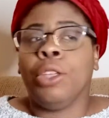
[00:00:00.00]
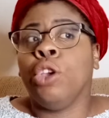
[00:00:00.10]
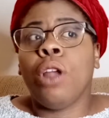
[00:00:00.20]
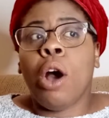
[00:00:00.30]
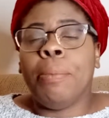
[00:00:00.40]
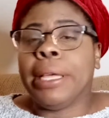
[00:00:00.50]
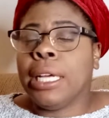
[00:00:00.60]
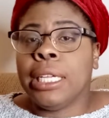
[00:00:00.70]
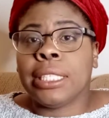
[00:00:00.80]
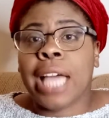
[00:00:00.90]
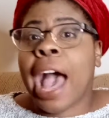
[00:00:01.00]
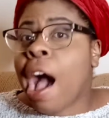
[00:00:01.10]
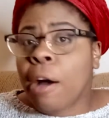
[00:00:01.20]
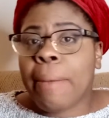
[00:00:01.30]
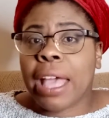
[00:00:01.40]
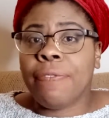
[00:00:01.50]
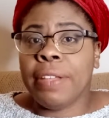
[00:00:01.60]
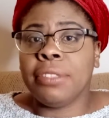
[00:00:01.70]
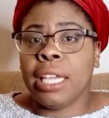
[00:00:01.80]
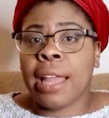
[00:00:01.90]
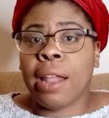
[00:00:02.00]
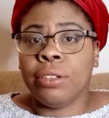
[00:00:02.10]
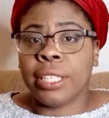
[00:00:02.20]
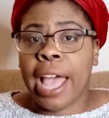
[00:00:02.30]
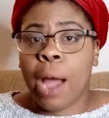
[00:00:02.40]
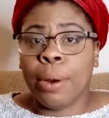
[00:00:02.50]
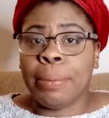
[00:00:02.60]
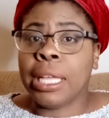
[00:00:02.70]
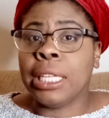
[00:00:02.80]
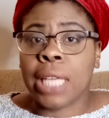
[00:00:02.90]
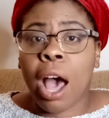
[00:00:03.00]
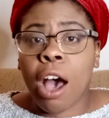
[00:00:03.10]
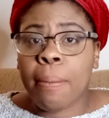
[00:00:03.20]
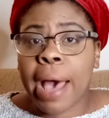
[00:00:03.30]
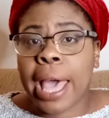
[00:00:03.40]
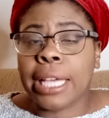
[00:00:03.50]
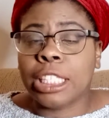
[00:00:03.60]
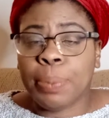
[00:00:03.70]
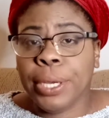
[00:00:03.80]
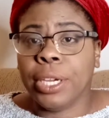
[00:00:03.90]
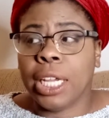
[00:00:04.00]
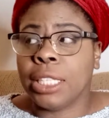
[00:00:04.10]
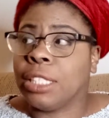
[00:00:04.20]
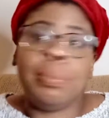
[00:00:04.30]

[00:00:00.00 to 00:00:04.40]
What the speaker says: You know, because I'll make $15 an hour because of all my experience,